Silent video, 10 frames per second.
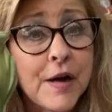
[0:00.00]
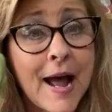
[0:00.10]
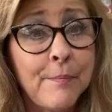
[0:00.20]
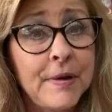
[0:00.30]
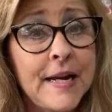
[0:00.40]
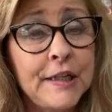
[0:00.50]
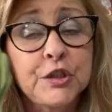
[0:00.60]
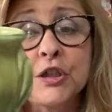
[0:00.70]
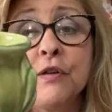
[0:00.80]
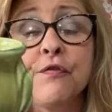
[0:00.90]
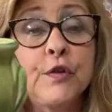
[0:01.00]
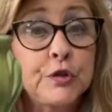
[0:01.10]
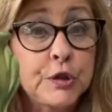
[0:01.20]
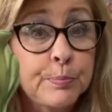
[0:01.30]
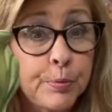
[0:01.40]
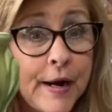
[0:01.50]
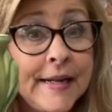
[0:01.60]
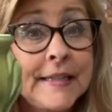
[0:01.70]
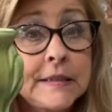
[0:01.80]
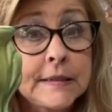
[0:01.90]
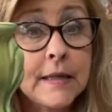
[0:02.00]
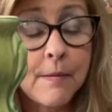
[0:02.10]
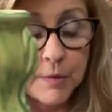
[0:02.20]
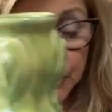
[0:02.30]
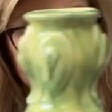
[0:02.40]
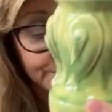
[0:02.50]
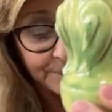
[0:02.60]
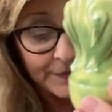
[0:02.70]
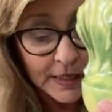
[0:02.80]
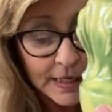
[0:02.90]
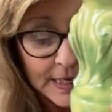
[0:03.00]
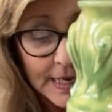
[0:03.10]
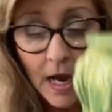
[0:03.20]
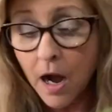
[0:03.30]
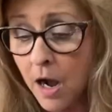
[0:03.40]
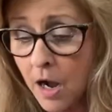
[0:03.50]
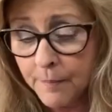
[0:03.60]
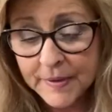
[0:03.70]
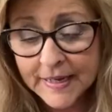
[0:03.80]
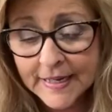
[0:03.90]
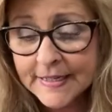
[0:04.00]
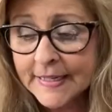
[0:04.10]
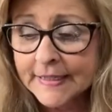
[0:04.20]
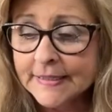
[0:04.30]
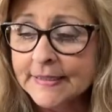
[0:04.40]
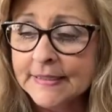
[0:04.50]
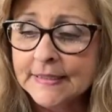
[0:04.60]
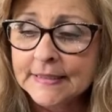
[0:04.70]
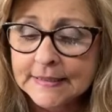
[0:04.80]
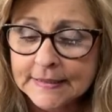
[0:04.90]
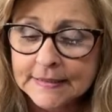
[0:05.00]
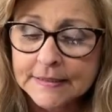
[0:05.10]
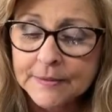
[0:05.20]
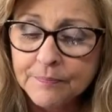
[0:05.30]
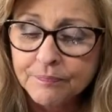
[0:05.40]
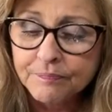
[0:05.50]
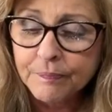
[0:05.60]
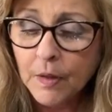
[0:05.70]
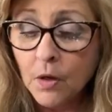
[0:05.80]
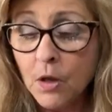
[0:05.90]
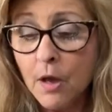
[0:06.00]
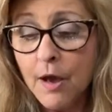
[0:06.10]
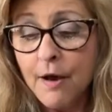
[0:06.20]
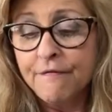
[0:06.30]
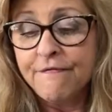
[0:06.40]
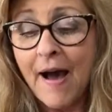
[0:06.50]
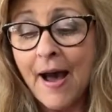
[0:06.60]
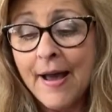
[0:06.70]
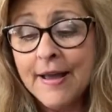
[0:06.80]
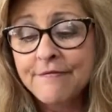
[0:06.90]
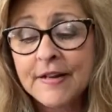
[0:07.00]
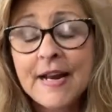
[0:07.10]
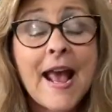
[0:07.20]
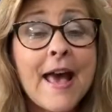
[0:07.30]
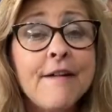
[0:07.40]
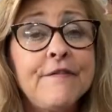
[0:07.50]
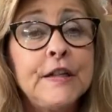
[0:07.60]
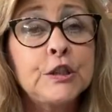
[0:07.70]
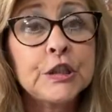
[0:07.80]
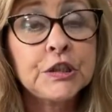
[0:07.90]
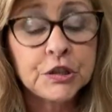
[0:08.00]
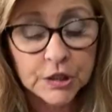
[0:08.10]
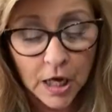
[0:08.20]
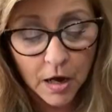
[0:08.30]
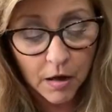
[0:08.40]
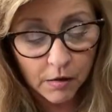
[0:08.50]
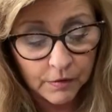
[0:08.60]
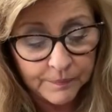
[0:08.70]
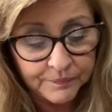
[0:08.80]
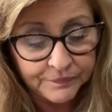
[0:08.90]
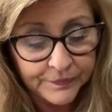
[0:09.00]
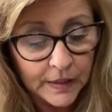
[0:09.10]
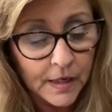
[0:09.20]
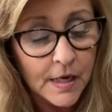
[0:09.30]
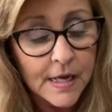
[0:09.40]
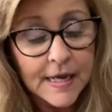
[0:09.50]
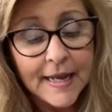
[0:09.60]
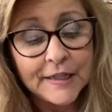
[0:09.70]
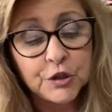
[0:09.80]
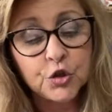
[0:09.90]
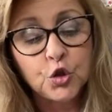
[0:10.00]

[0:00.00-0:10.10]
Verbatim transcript: combination for spring and summer. Um, it is five and a half inches tall. It's